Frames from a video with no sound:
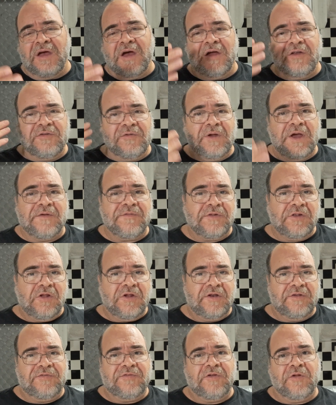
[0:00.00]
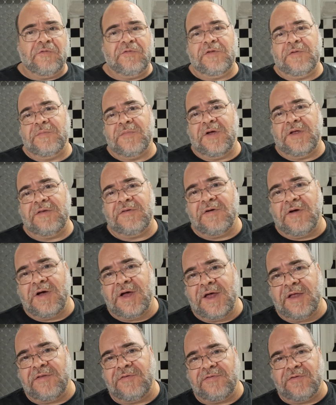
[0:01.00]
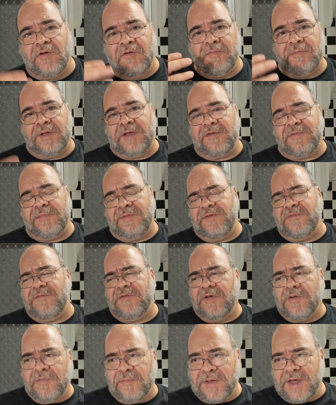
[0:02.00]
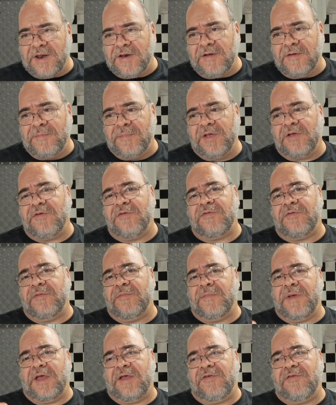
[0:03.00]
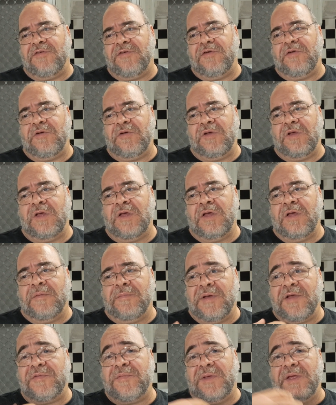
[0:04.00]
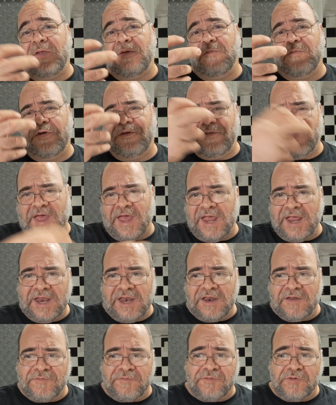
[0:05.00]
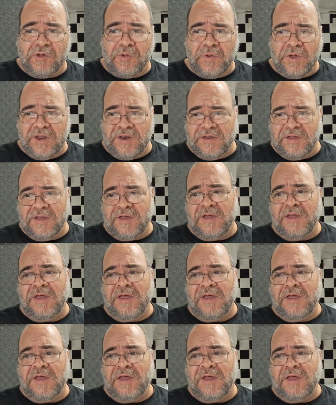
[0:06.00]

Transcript: I do have a lot of salt in my diet. Salt makes me feel better because it makes me retain the fluid.